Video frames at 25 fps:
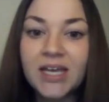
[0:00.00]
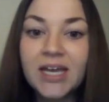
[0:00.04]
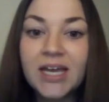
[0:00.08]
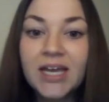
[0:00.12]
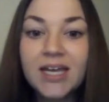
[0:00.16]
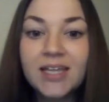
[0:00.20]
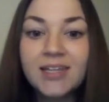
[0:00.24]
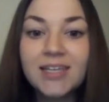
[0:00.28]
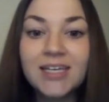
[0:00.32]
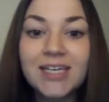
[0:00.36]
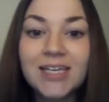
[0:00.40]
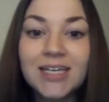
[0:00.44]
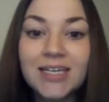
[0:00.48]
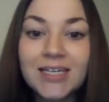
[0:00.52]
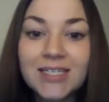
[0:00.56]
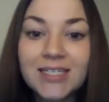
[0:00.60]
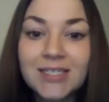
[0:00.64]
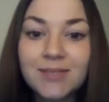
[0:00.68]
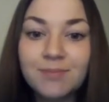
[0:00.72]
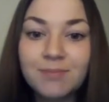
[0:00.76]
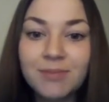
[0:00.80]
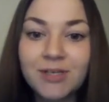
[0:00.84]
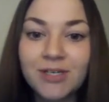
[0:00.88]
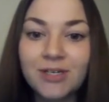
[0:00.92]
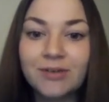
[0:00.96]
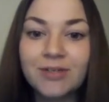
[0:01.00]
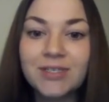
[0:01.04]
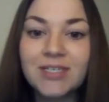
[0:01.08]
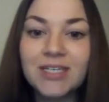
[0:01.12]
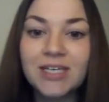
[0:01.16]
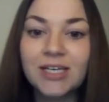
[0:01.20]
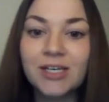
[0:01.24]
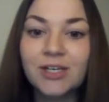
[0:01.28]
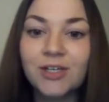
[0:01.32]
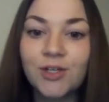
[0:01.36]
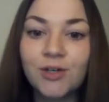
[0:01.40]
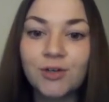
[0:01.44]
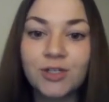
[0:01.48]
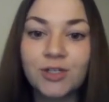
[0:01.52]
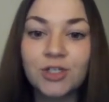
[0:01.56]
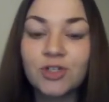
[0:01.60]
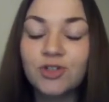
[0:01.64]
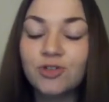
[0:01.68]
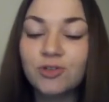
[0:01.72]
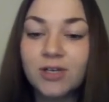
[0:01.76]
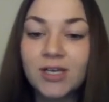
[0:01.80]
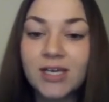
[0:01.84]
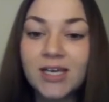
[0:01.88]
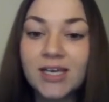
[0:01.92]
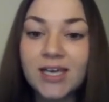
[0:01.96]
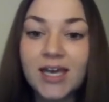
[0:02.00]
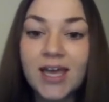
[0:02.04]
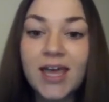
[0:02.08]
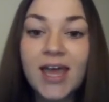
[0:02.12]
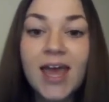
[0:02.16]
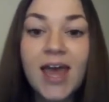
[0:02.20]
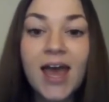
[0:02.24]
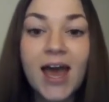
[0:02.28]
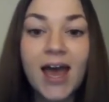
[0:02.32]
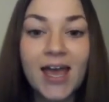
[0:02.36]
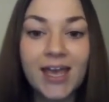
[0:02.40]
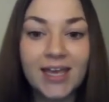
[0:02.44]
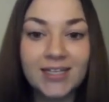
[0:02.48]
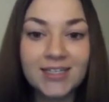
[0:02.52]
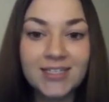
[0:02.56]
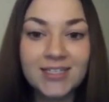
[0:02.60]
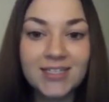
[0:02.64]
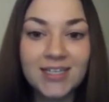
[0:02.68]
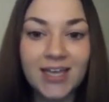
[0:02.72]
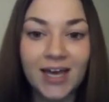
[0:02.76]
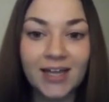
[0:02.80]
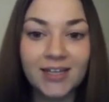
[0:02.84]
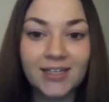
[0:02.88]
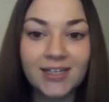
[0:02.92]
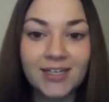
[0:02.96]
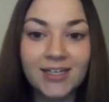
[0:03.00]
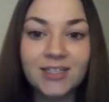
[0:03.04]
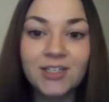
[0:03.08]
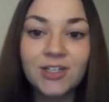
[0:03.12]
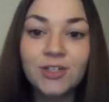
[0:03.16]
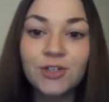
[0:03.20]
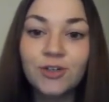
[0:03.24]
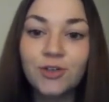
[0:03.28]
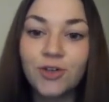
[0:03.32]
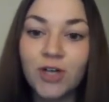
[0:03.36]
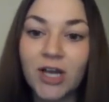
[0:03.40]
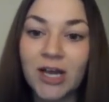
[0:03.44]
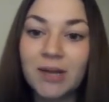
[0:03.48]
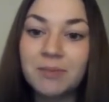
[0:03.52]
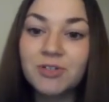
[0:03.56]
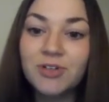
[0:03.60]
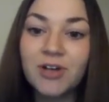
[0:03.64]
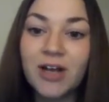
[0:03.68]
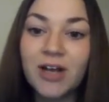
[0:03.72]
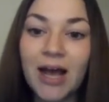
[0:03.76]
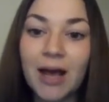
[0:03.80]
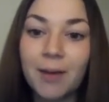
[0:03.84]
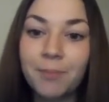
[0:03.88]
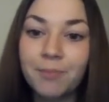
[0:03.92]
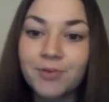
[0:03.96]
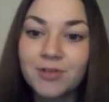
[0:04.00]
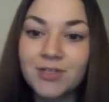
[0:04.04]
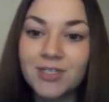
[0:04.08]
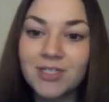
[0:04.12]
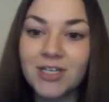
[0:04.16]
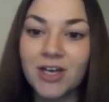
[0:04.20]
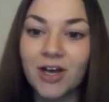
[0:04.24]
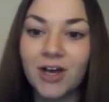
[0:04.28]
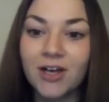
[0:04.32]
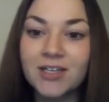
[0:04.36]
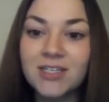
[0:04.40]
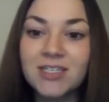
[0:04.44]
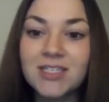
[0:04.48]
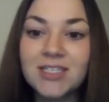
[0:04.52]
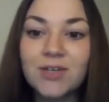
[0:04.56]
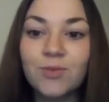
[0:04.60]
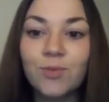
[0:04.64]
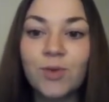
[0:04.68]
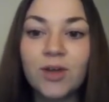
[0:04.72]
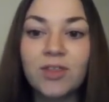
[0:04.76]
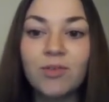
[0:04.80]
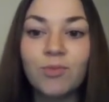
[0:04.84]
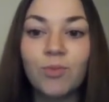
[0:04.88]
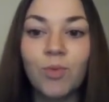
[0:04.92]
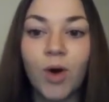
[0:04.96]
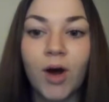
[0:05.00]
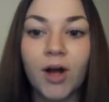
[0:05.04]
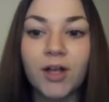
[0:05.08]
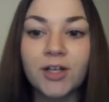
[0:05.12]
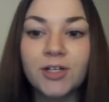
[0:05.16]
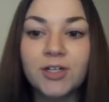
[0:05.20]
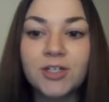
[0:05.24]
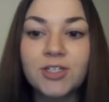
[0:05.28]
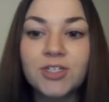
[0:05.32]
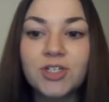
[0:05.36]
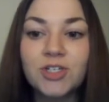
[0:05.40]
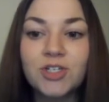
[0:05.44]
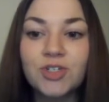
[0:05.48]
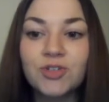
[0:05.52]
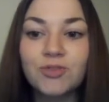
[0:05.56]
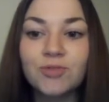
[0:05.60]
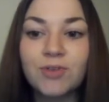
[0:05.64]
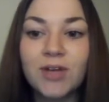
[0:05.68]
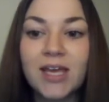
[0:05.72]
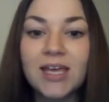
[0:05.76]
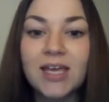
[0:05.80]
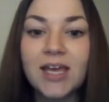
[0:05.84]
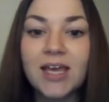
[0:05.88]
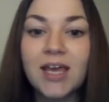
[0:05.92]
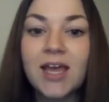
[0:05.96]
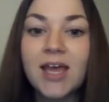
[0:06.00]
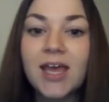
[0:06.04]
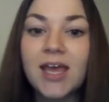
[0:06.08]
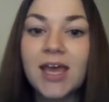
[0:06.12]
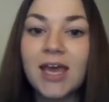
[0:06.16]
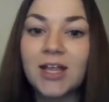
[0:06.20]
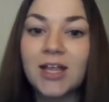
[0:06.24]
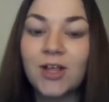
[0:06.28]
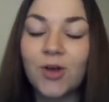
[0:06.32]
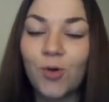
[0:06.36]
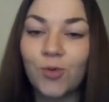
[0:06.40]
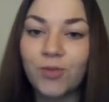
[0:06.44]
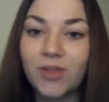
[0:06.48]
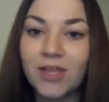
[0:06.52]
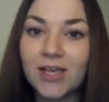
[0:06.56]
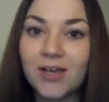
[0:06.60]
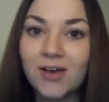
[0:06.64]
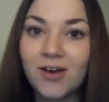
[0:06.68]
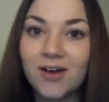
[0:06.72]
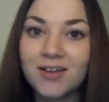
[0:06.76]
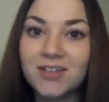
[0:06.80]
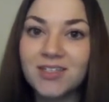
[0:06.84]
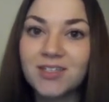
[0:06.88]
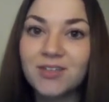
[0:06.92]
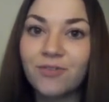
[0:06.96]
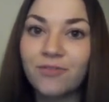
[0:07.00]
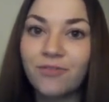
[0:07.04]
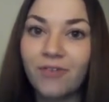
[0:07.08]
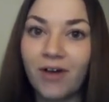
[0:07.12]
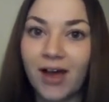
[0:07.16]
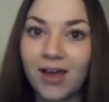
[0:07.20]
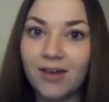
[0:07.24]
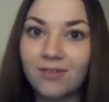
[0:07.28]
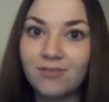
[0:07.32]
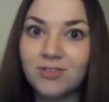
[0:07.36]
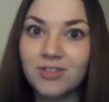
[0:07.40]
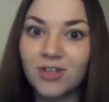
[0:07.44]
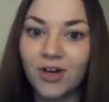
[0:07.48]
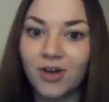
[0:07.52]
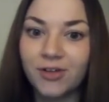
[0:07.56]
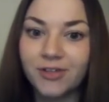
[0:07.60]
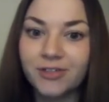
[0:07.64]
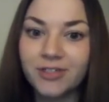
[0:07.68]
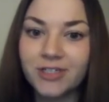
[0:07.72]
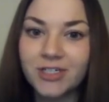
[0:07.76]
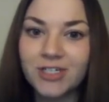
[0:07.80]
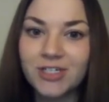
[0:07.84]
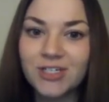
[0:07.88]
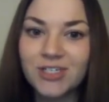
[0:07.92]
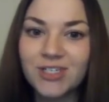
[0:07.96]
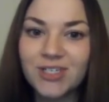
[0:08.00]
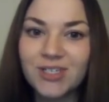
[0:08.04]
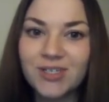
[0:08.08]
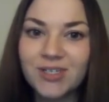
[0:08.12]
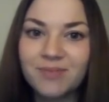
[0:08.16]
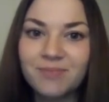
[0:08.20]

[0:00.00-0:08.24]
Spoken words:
The kids' meals include a drink and salad, grapes or applesauce with water to drink, and only cost $5.